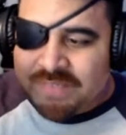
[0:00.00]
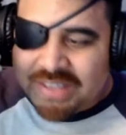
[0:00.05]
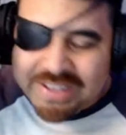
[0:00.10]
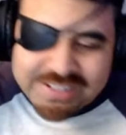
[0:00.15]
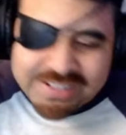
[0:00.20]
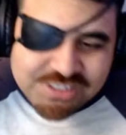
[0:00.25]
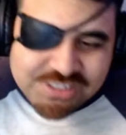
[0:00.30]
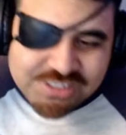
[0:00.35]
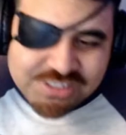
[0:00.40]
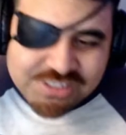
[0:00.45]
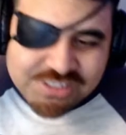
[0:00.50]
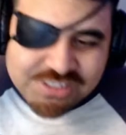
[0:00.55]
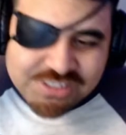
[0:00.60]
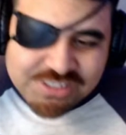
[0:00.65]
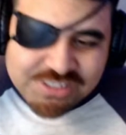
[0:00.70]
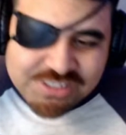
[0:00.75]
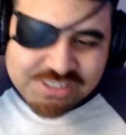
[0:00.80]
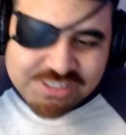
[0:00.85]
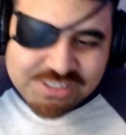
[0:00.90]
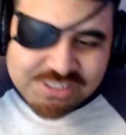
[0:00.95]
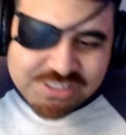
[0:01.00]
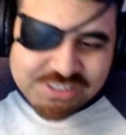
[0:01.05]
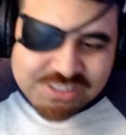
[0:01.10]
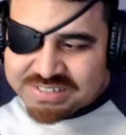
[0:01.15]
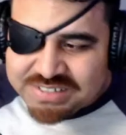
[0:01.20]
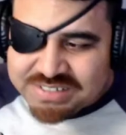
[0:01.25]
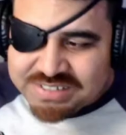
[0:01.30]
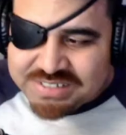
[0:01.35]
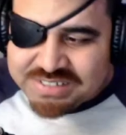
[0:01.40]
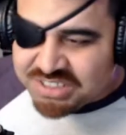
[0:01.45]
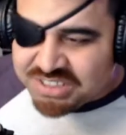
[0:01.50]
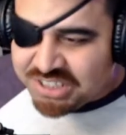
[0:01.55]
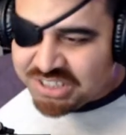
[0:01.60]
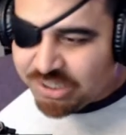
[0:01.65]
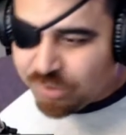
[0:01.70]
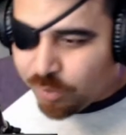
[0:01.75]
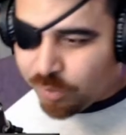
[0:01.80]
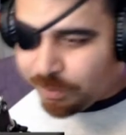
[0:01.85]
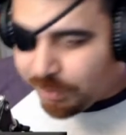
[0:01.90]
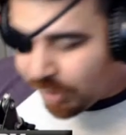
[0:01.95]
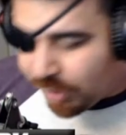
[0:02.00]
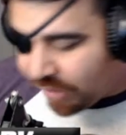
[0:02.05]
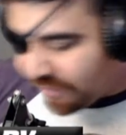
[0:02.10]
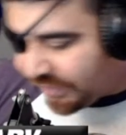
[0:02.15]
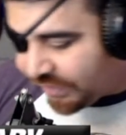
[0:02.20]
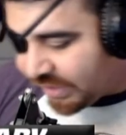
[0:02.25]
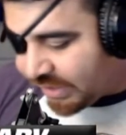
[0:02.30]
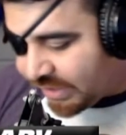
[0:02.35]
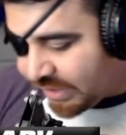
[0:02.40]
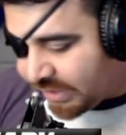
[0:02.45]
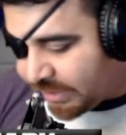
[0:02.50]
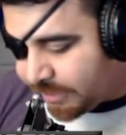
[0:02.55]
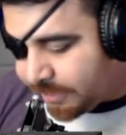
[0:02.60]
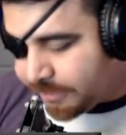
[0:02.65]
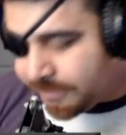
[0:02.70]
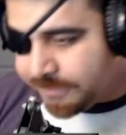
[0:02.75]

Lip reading: and two set up the sequel perfectly.